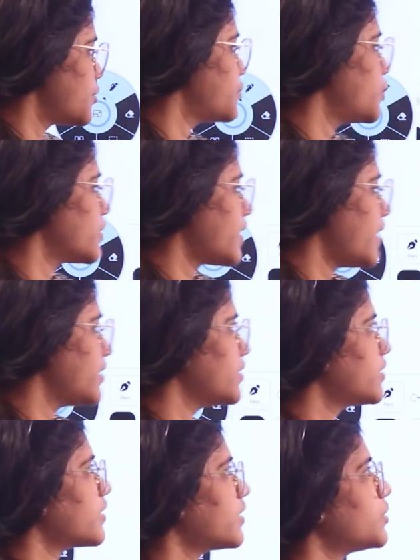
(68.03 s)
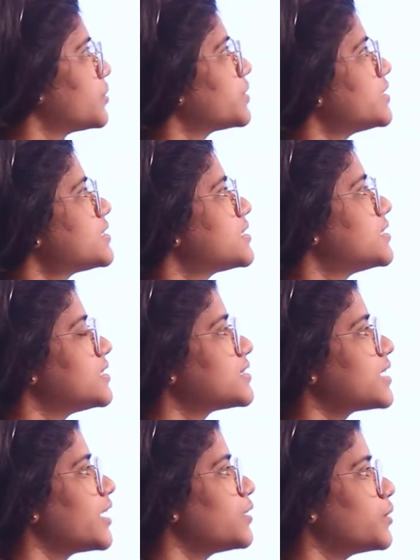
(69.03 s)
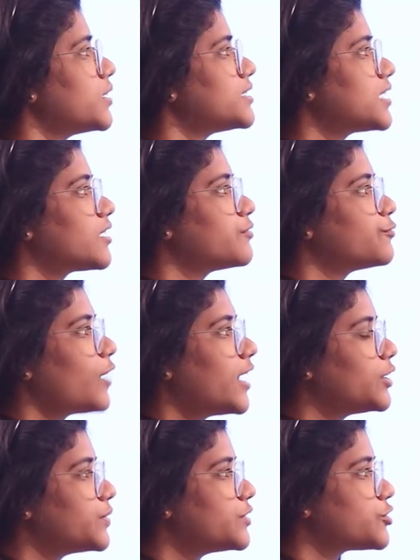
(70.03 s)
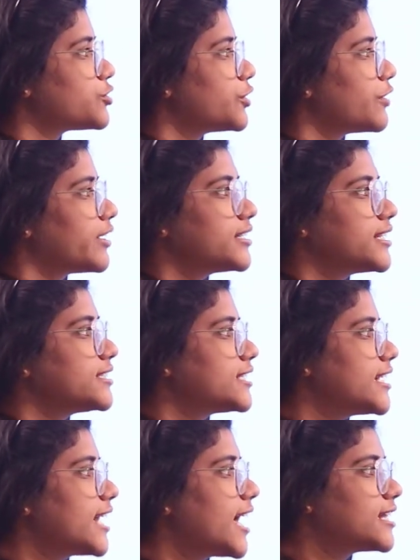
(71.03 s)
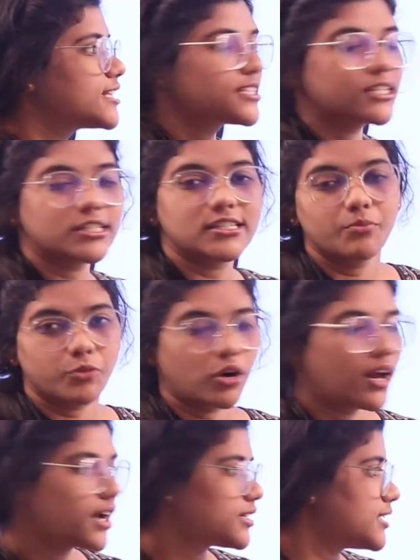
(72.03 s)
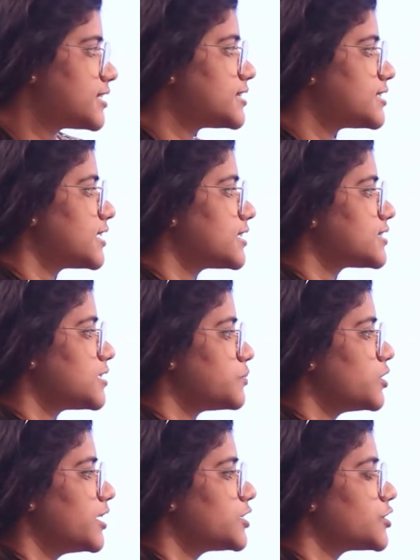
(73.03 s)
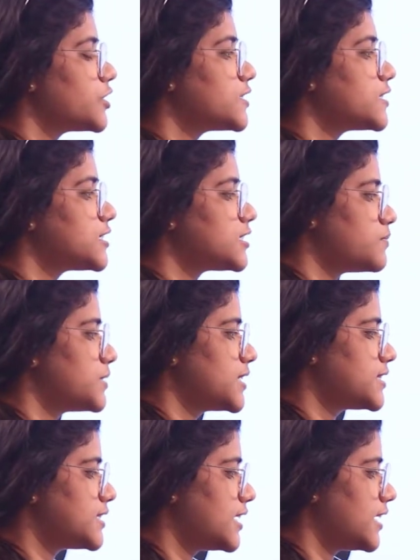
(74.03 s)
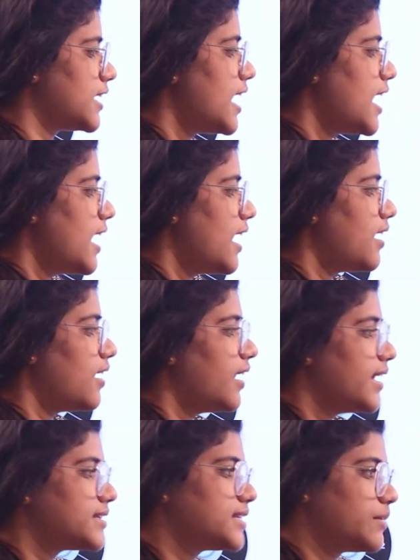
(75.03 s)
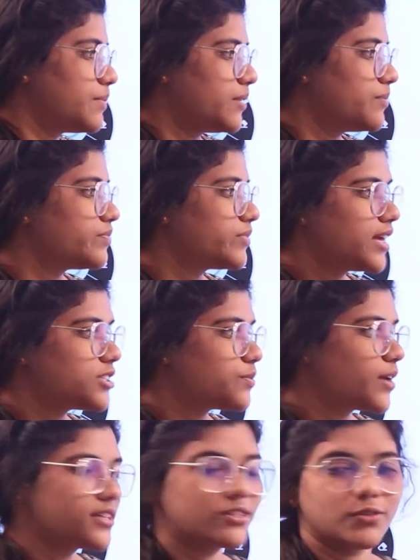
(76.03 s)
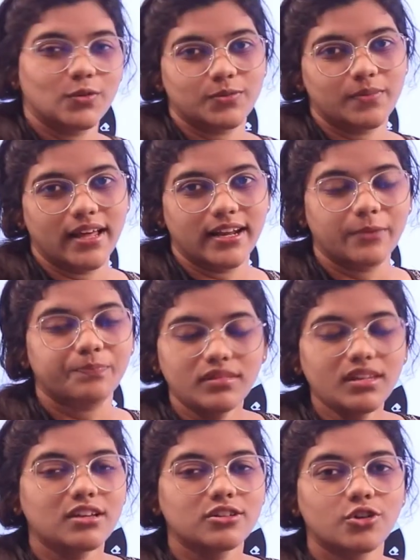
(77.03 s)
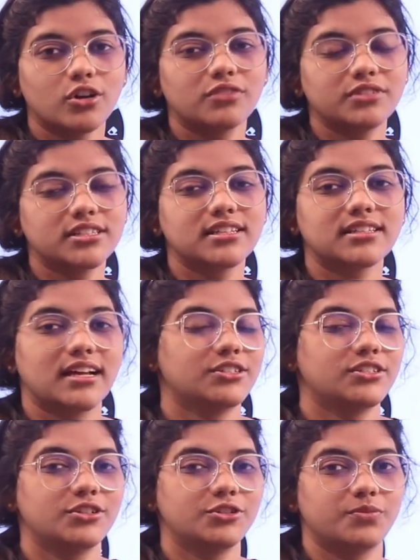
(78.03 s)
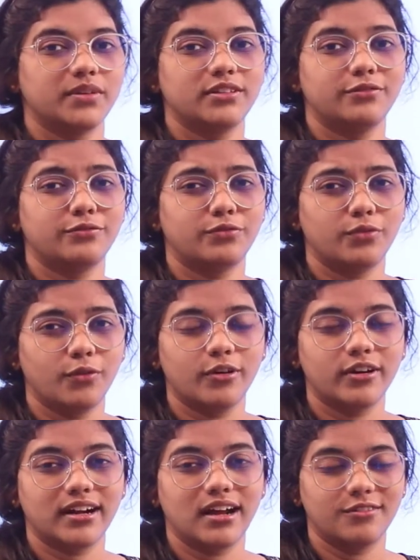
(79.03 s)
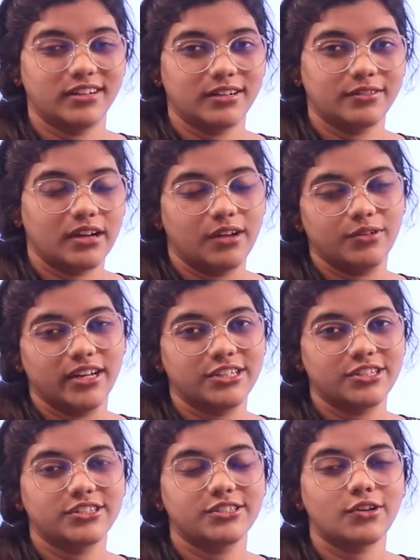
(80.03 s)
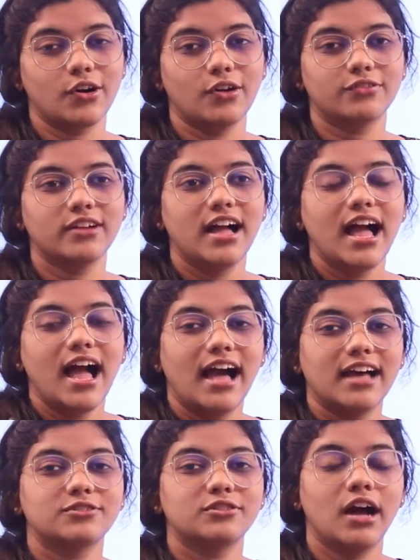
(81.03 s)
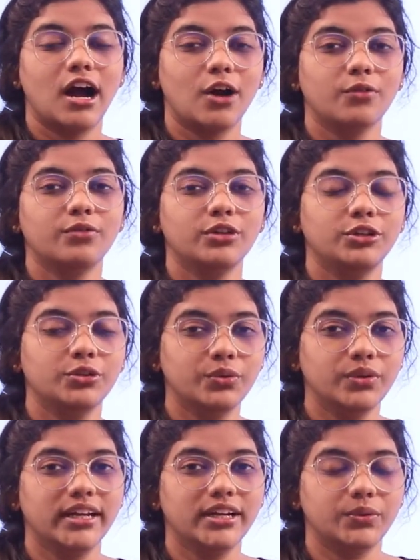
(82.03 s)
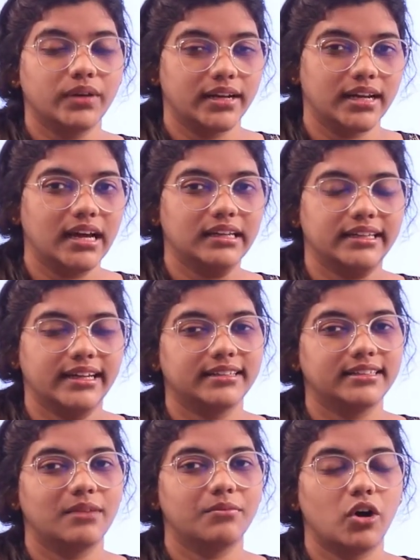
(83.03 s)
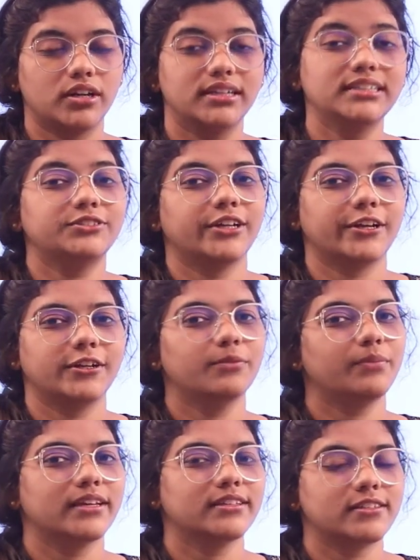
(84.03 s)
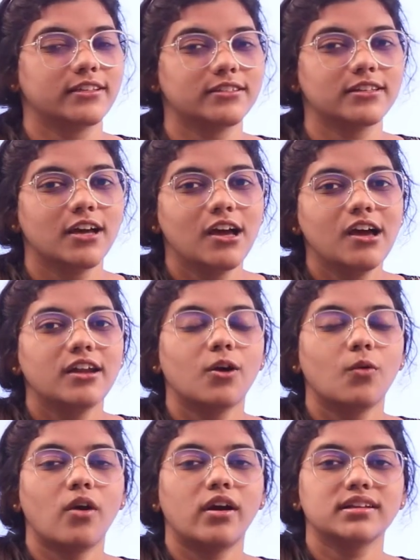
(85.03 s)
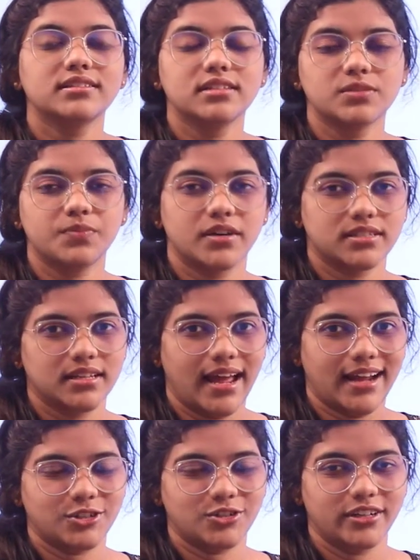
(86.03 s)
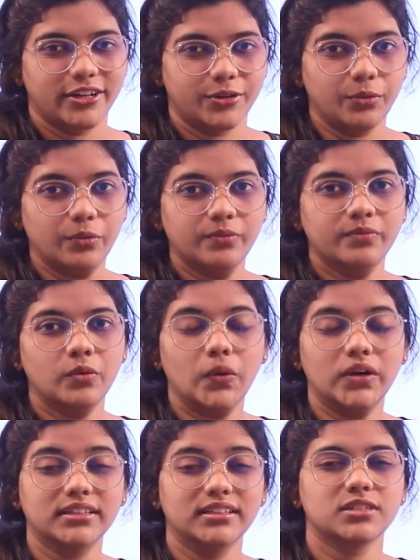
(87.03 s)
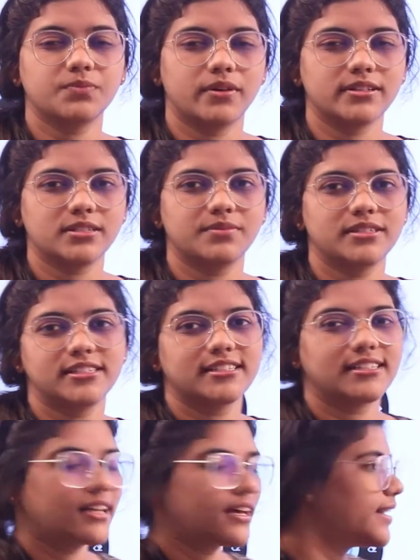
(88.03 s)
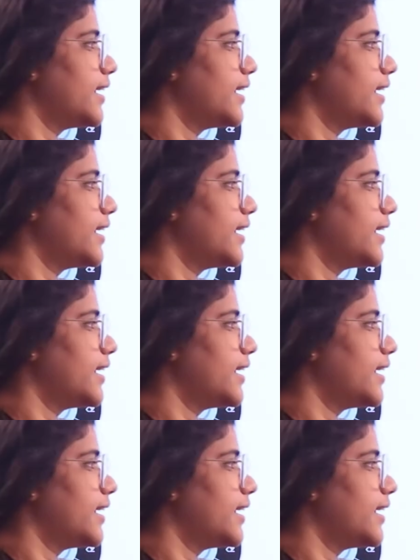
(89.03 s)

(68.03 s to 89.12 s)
off your career into this: design, welding, value engineering, data analysis, product testing, simulation, system testing, SAP, enterprise resource planning. So all of this is considered to be the four foundations of as to how you need to inculcate them on a regular basis. Now, what does this person actually do? What are the responsibilities that are